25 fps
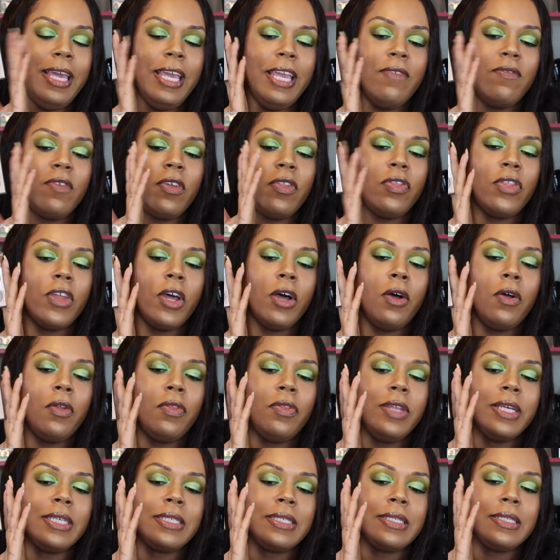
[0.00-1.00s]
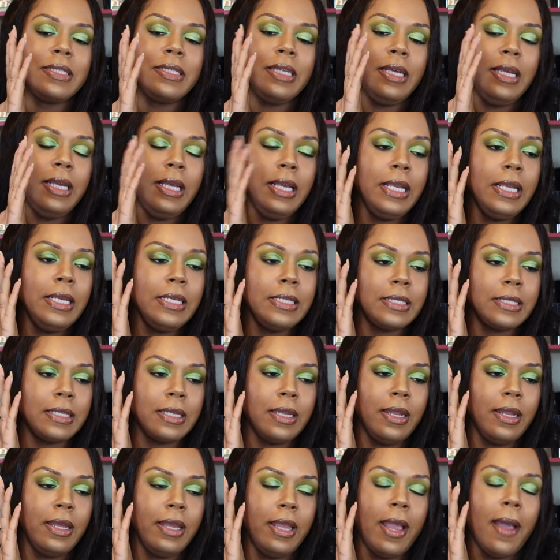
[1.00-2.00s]
even though this is
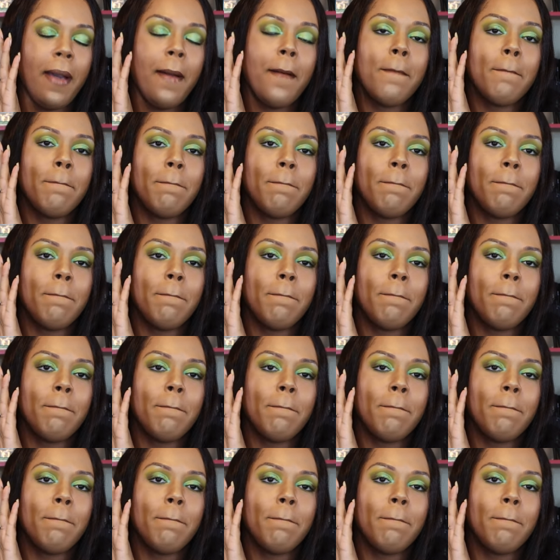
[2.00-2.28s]
easily